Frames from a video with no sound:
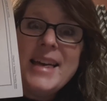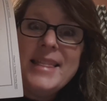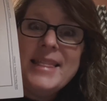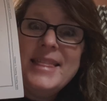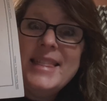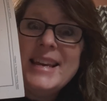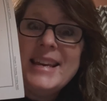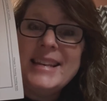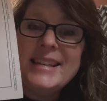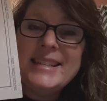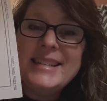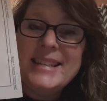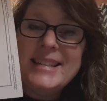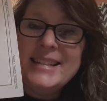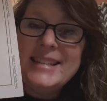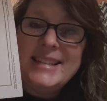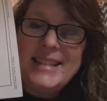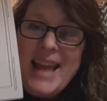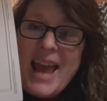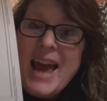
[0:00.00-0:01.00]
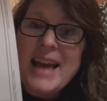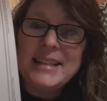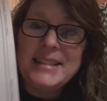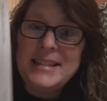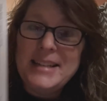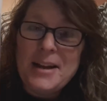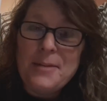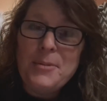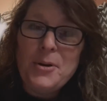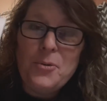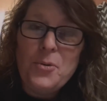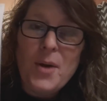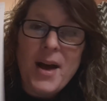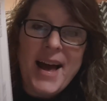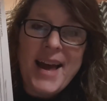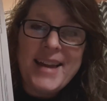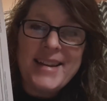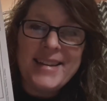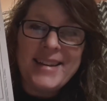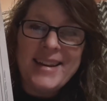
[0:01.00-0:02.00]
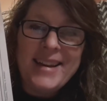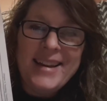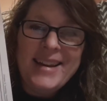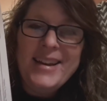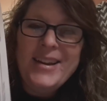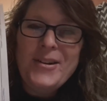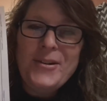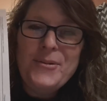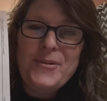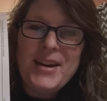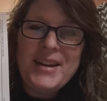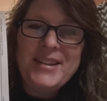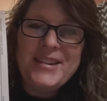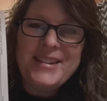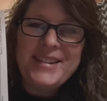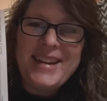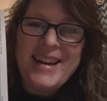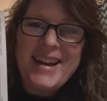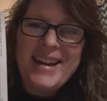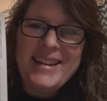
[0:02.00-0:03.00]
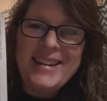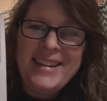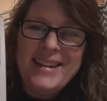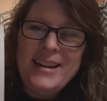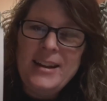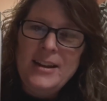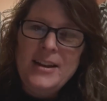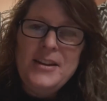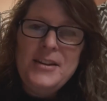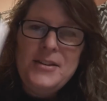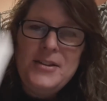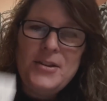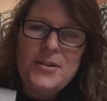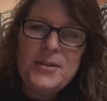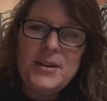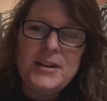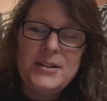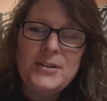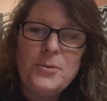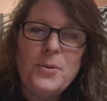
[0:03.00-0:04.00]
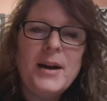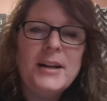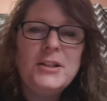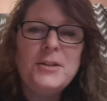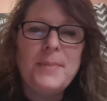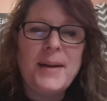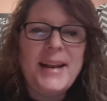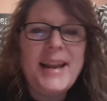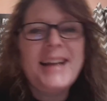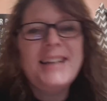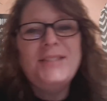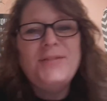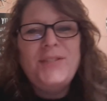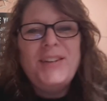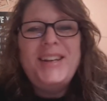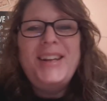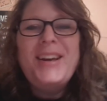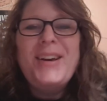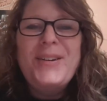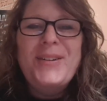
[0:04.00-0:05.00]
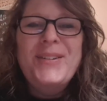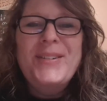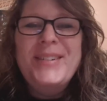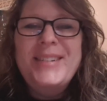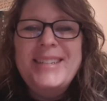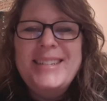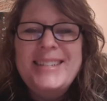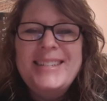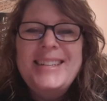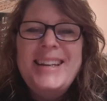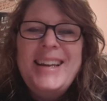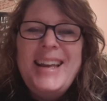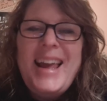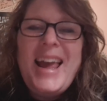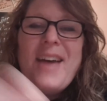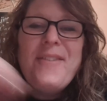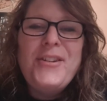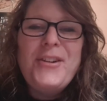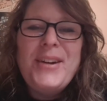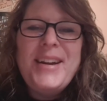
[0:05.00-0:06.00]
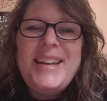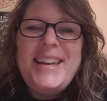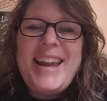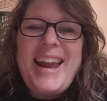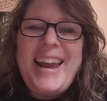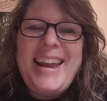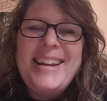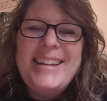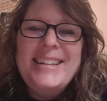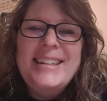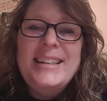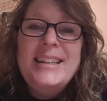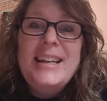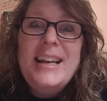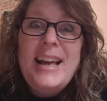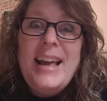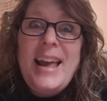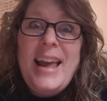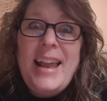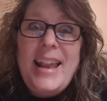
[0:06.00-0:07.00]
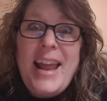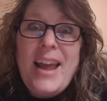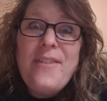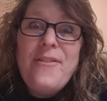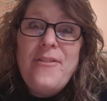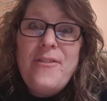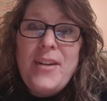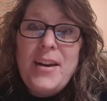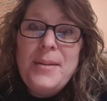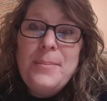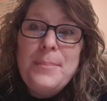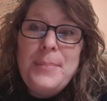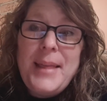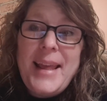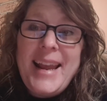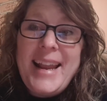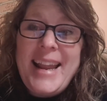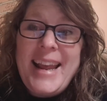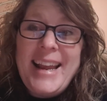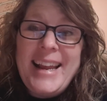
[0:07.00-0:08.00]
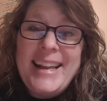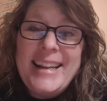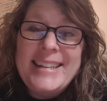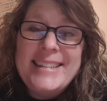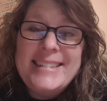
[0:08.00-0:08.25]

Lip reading: This is task number 1. When you're done, you get to watch my next video. Have a great day and have fun planning.